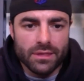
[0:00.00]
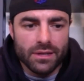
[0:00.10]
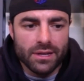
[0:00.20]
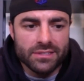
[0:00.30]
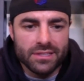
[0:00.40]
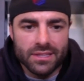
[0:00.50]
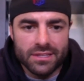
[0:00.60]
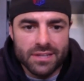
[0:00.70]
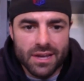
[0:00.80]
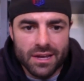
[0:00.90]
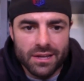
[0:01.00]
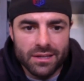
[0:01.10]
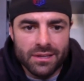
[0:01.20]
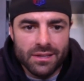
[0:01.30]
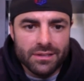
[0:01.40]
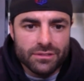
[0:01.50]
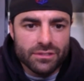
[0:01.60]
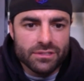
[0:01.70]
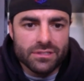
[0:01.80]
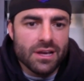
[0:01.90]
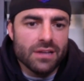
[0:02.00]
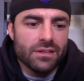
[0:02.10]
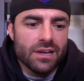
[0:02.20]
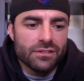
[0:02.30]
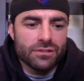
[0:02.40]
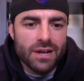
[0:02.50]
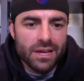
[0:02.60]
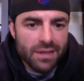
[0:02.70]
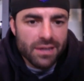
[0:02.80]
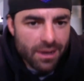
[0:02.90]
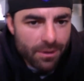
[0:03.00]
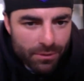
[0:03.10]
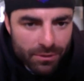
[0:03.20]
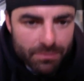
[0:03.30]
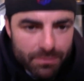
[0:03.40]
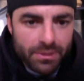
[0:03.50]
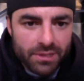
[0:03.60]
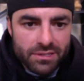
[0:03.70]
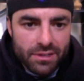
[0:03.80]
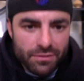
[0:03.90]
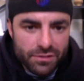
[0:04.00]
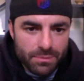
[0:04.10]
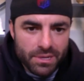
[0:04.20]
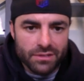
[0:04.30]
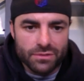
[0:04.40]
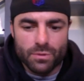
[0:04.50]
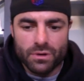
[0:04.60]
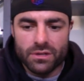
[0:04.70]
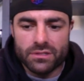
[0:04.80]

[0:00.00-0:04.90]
And I see this guy just not, not trying now or being selfish about his work.